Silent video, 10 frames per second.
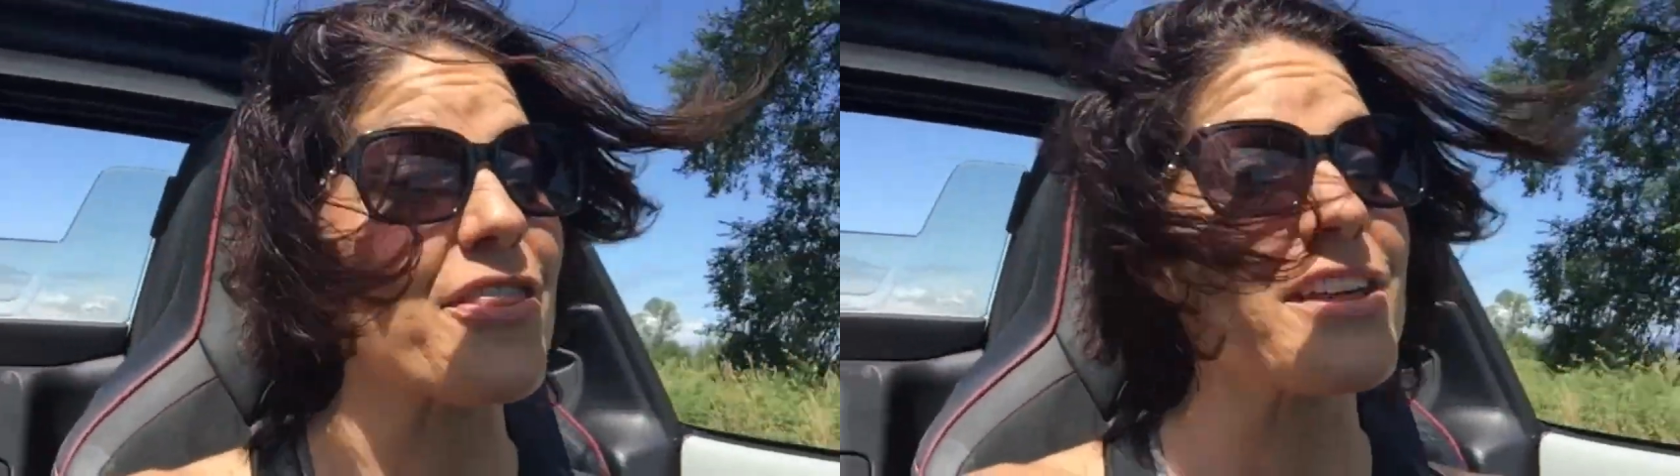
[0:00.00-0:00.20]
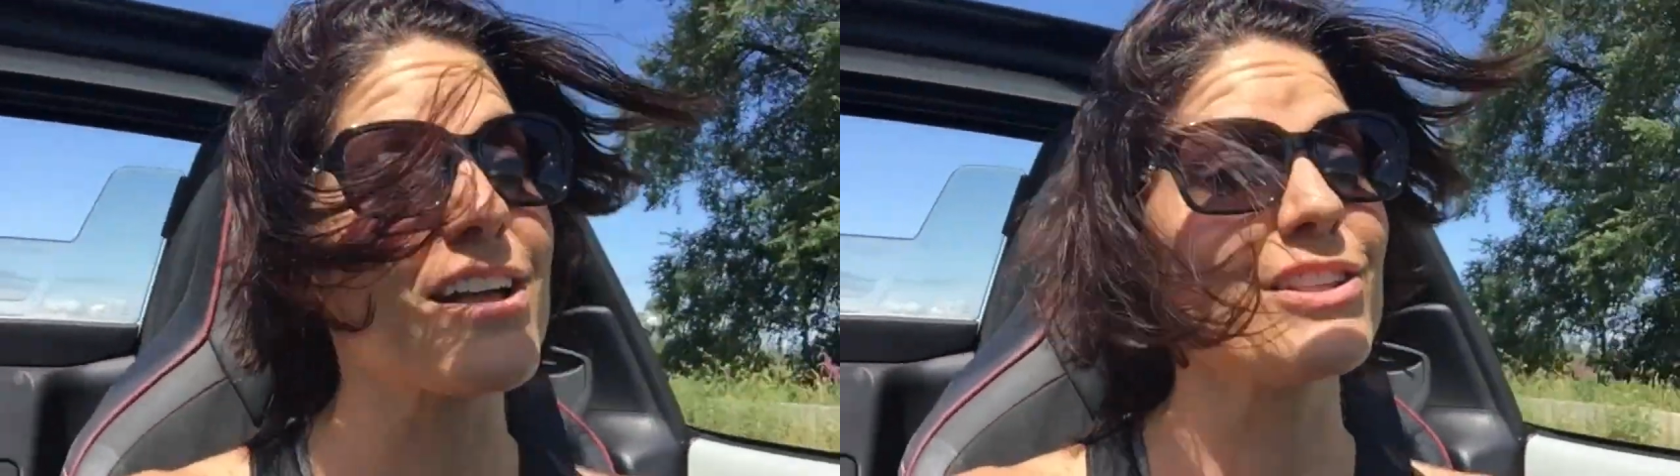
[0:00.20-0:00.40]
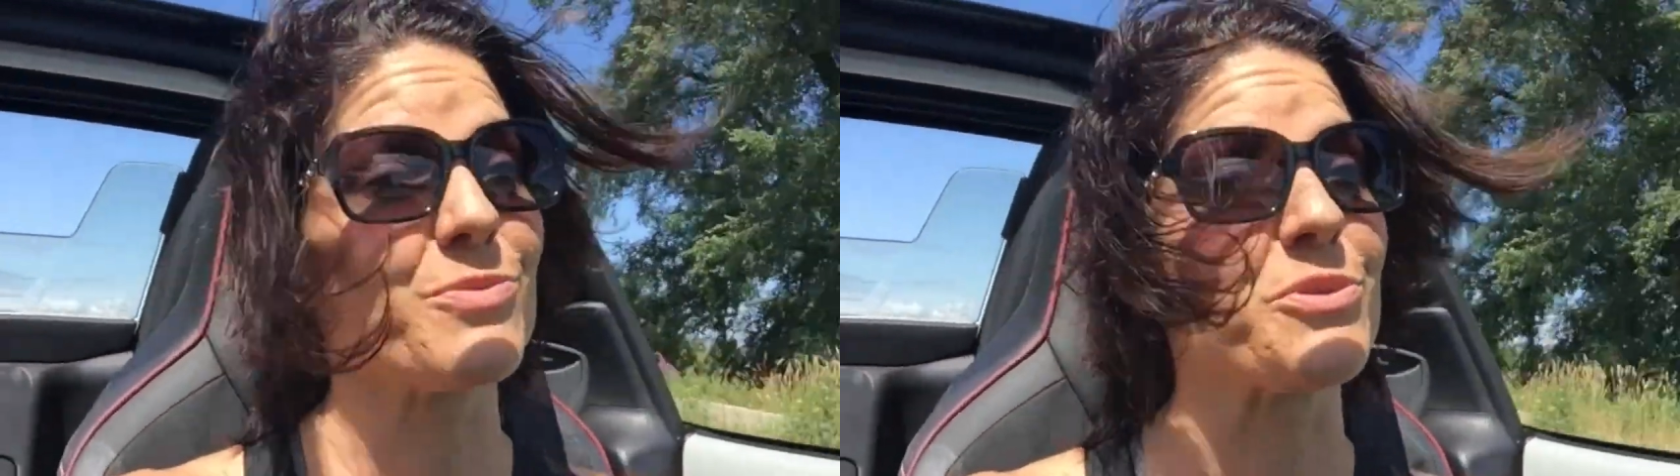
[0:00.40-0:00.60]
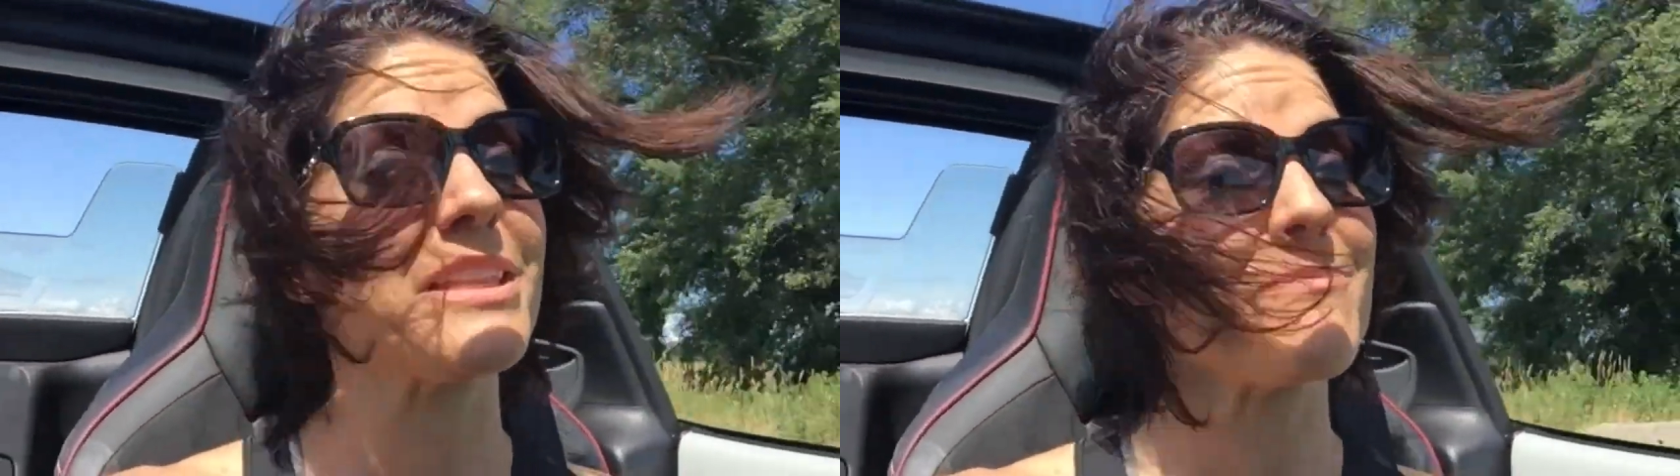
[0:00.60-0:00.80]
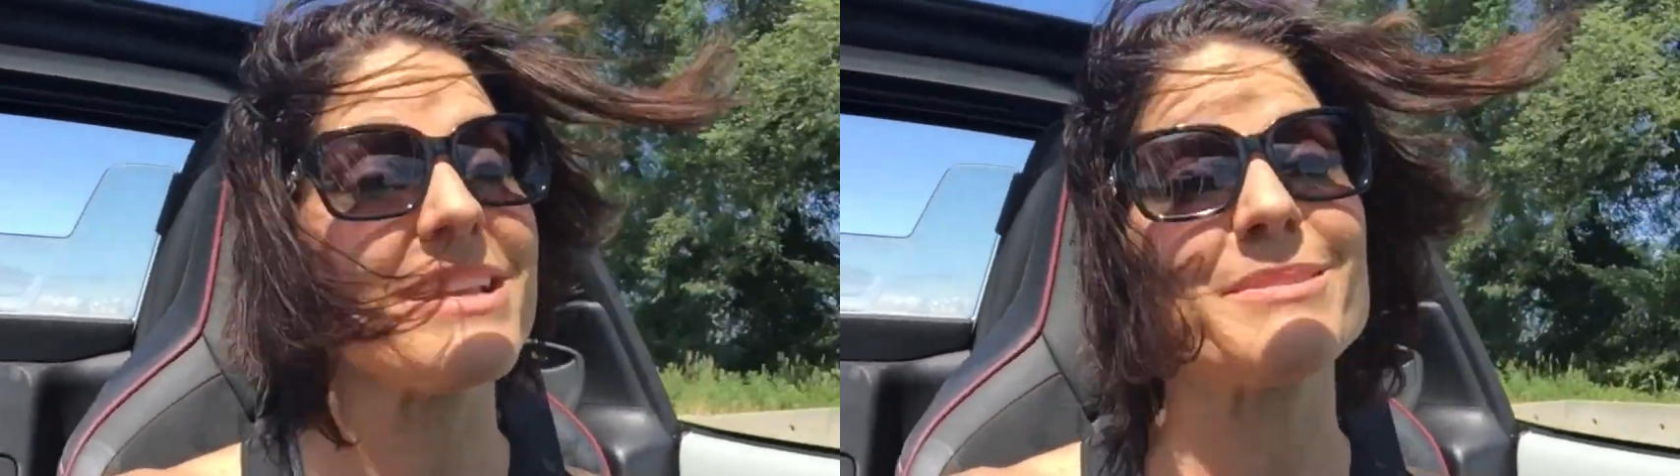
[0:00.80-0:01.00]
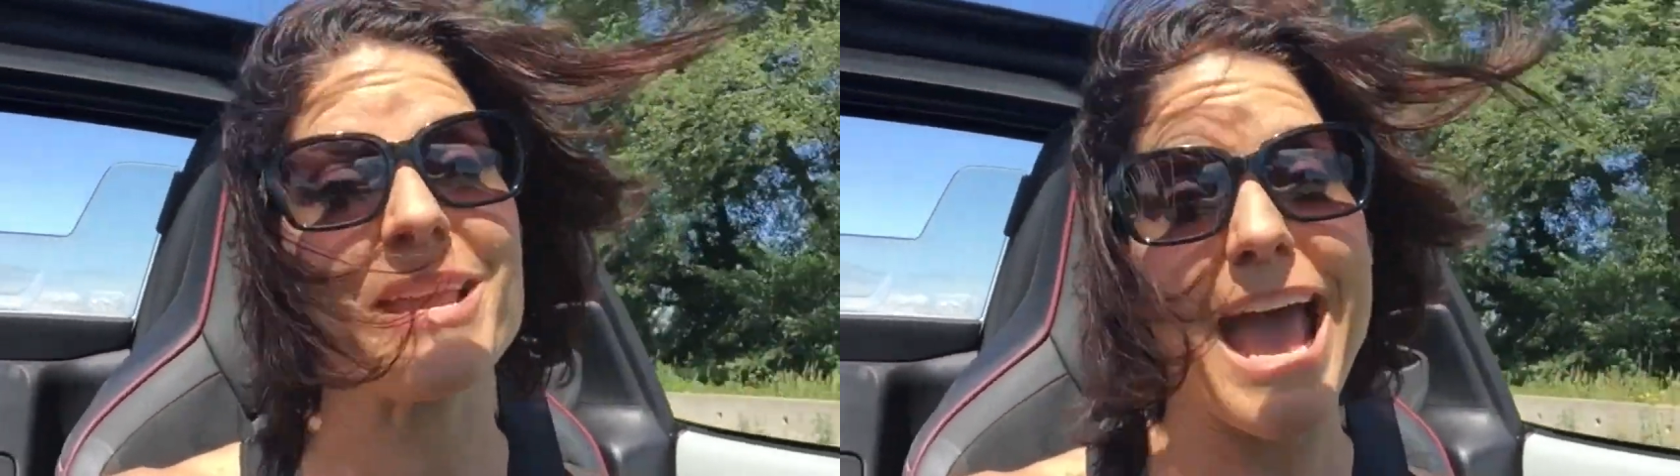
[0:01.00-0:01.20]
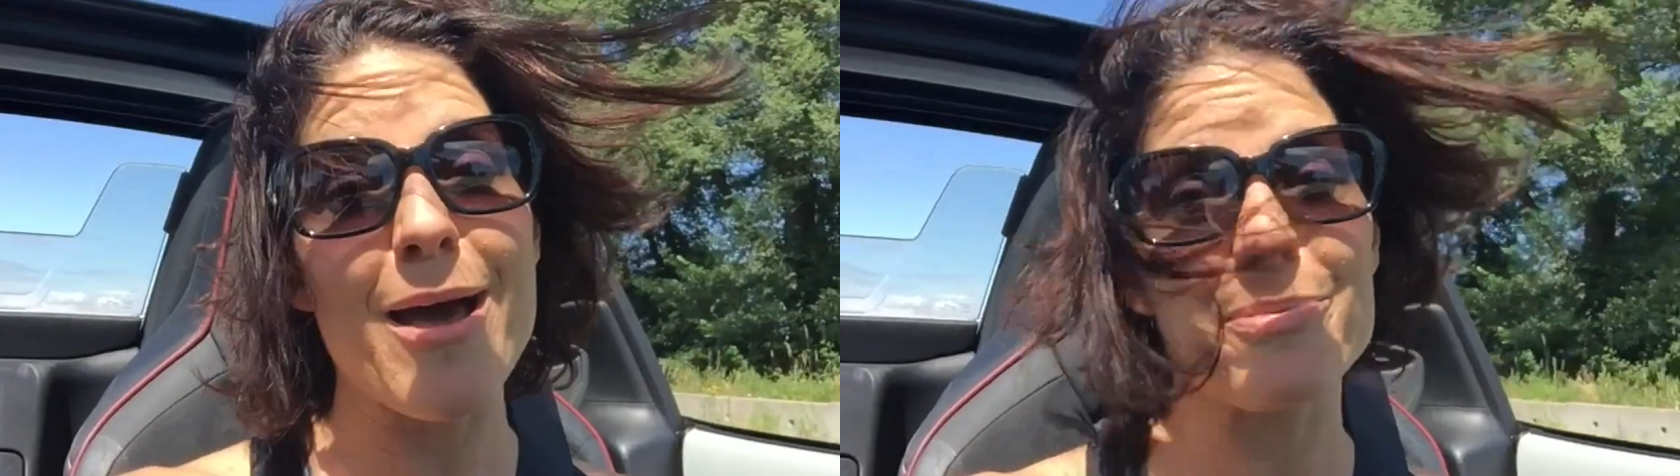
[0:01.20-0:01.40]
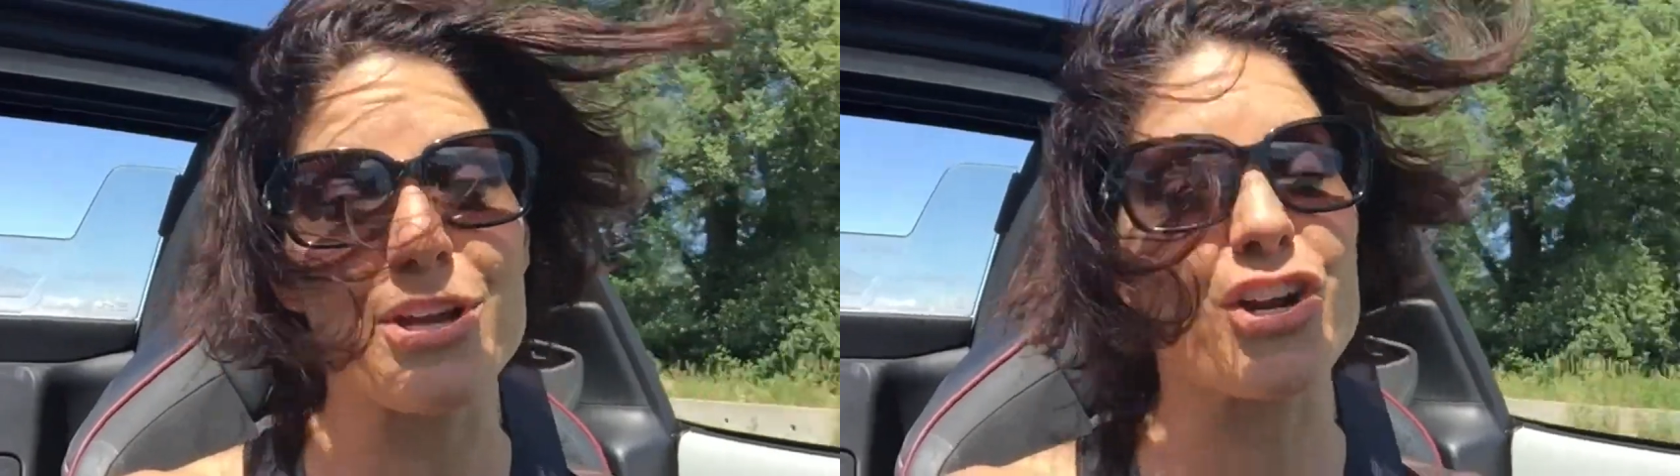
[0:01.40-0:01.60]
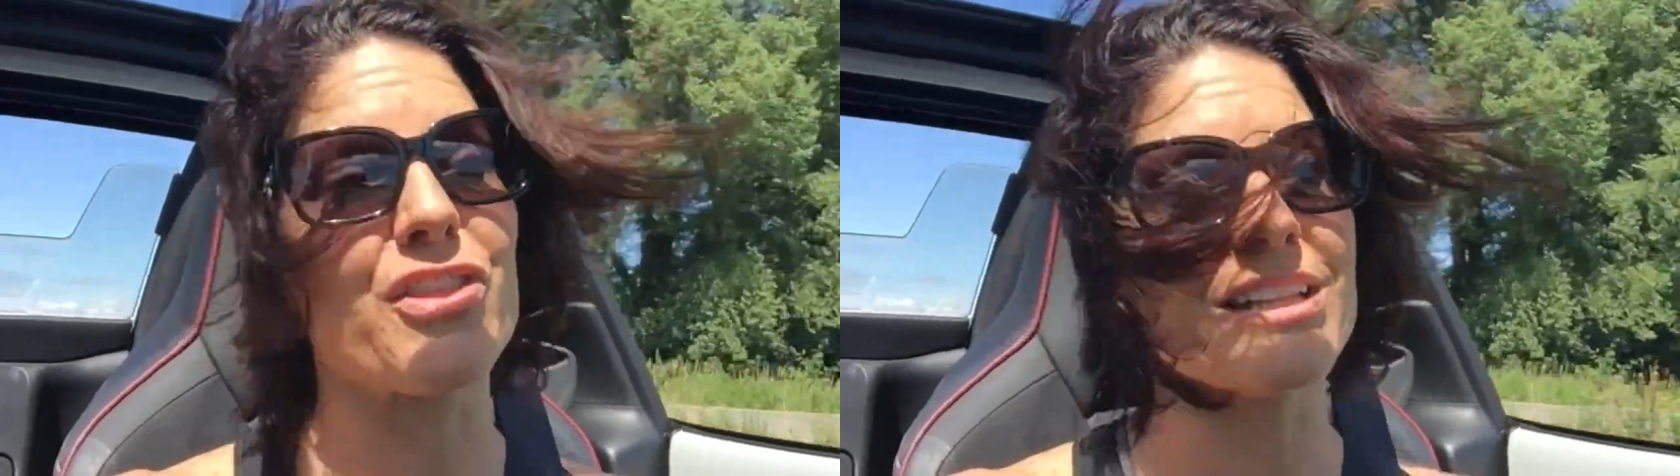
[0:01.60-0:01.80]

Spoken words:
nothing else really makes me happier